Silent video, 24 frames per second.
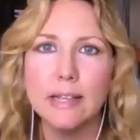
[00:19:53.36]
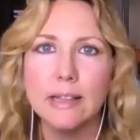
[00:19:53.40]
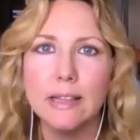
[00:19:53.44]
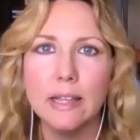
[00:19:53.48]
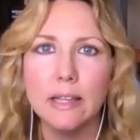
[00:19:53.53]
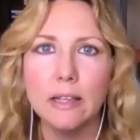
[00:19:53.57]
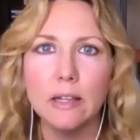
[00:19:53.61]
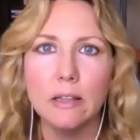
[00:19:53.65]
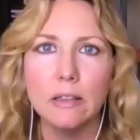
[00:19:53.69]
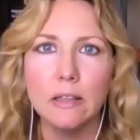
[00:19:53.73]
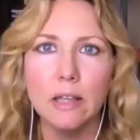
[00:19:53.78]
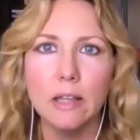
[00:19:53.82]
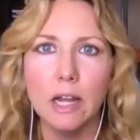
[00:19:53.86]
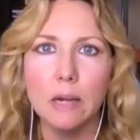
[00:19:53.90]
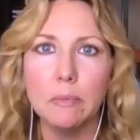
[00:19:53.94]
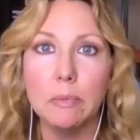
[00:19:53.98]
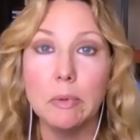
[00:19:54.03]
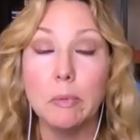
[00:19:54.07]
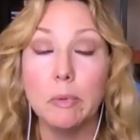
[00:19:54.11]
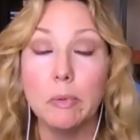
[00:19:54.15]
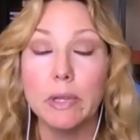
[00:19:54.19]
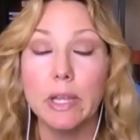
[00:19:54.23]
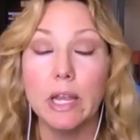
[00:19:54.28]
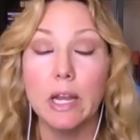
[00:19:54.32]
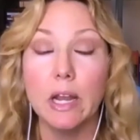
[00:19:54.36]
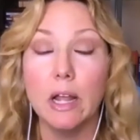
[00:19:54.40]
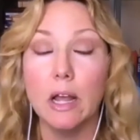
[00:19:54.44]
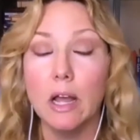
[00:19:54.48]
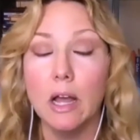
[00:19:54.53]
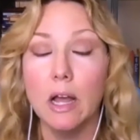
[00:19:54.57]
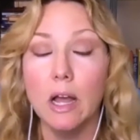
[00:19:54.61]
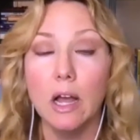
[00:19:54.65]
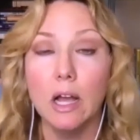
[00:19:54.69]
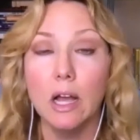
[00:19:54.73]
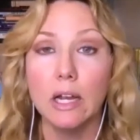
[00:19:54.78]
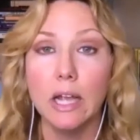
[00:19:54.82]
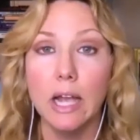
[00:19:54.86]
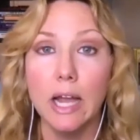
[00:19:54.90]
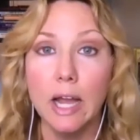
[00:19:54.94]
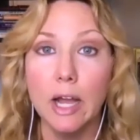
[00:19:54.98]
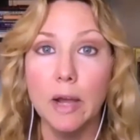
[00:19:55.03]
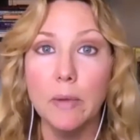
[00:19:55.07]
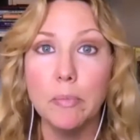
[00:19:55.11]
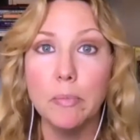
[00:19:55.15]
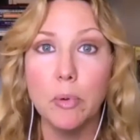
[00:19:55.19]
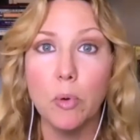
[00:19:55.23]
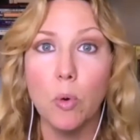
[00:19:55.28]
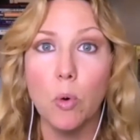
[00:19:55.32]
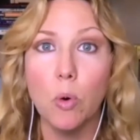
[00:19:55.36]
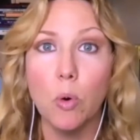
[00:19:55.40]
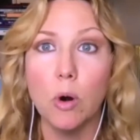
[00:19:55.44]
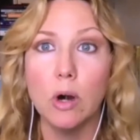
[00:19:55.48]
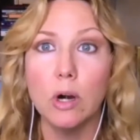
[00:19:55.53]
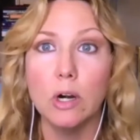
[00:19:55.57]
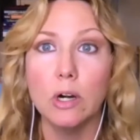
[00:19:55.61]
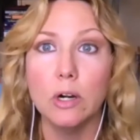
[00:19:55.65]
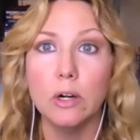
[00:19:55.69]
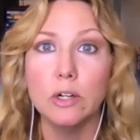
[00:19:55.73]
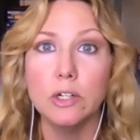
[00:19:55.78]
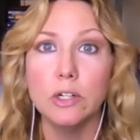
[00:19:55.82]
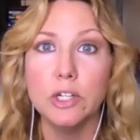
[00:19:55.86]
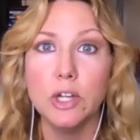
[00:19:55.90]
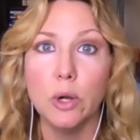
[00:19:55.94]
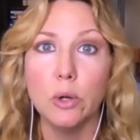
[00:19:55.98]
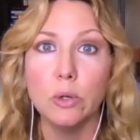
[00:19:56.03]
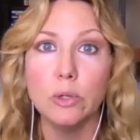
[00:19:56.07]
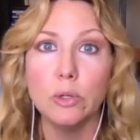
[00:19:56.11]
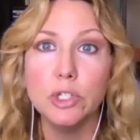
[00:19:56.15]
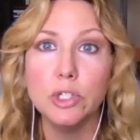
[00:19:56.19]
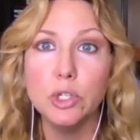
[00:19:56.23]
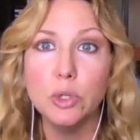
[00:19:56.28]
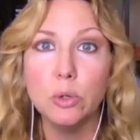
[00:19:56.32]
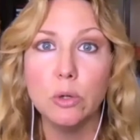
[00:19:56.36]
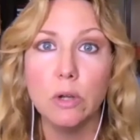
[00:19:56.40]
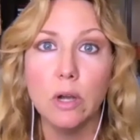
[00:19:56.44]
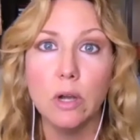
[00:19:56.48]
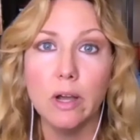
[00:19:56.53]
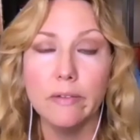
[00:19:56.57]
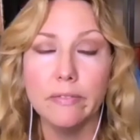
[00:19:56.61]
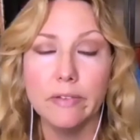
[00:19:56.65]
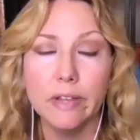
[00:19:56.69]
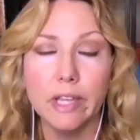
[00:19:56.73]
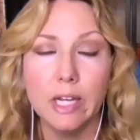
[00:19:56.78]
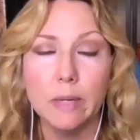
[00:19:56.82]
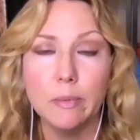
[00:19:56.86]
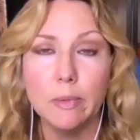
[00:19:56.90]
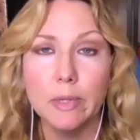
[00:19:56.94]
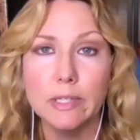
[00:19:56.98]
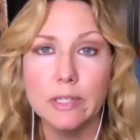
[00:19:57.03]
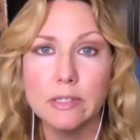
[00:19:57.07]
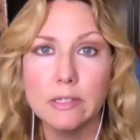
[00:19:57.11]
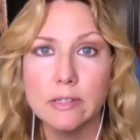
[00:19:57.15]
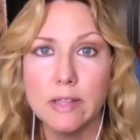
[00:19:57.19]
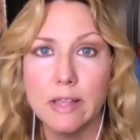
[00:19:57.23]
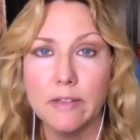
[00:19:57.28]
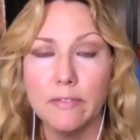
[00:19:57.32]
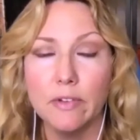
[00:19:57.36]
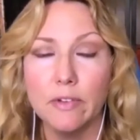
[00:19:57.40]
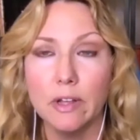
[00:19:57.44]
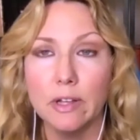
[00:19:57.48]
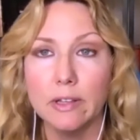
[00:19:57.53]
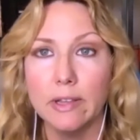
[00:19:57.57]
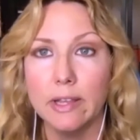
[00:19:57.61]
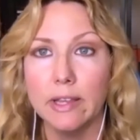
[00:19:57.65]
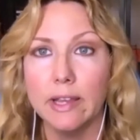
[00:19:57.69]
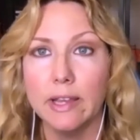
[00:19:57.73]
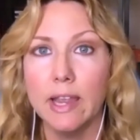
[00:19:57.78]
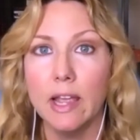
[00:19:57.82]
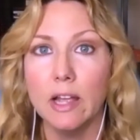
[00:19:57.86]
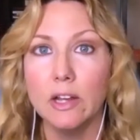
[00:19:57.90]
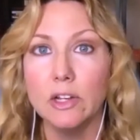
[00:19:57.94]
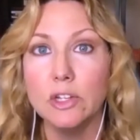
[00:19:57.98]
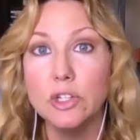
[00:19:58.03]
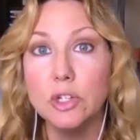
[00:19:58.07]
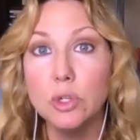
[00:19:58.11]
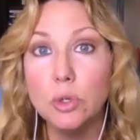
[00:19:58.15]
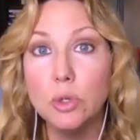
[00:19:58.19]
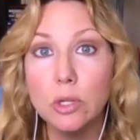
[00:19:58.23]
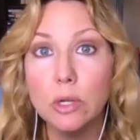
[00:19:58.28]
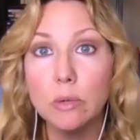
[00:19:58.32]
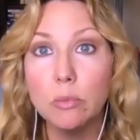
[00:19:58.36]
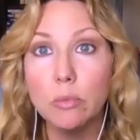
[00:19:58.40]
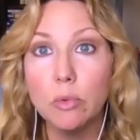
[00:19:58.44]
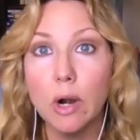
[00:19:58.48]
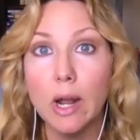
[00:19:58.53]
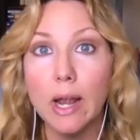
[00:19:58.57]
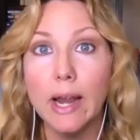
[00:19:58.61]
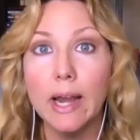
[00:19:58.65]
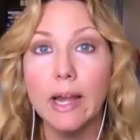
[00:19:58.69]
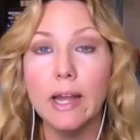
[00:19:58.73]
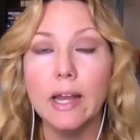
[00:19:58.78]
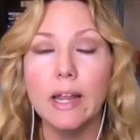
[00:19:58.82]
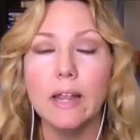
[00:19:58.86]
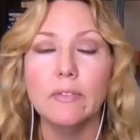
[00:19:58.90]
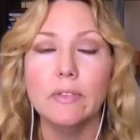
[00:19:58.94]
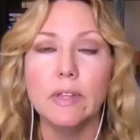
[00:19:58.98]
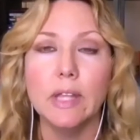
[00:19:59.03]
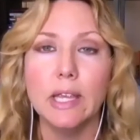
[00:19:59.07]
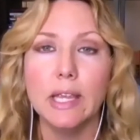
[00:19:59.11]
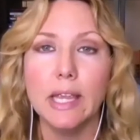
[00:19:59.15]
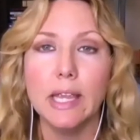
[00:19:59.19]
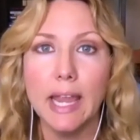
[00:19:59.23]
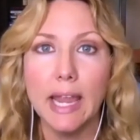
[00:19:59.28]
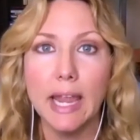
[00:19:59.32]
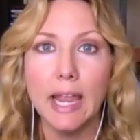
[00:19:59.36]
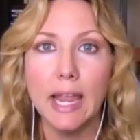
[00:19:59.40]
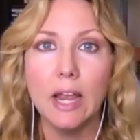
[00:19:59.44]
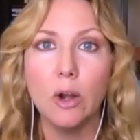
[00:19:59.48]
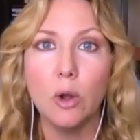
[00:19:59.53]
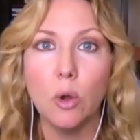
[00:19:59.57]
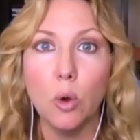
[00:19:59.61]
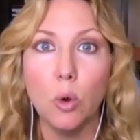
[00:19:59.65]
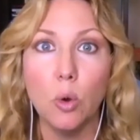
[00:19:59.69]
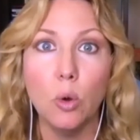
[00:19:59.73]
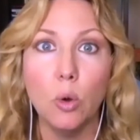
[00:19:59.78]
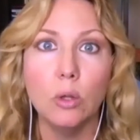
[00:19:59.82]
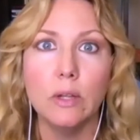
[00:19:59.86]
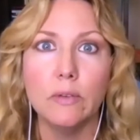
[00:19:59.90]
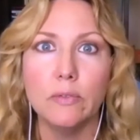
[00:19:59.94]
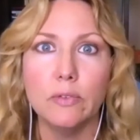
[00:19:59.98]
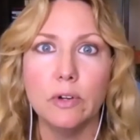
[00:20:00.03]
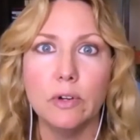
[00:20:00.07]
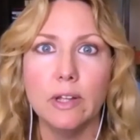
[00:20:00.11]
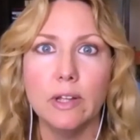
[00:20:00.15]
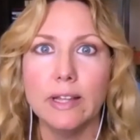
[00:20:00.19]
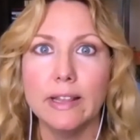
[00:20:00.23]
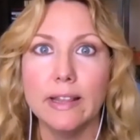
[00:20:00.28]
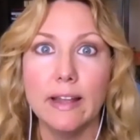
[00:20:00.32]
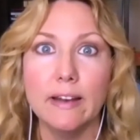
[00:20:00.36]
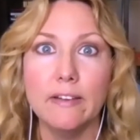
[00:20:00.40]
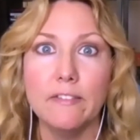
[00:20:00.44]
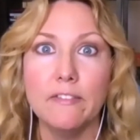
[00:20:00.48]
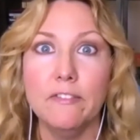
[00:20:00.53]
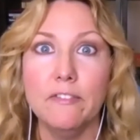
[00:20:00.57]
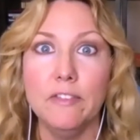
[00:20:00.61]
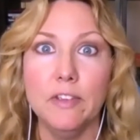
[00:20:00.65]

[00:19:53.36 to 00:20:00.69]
I think a lot of people get hung up or don't do coffee enemas because they feel like they can't do them right. If they can't hold it for like that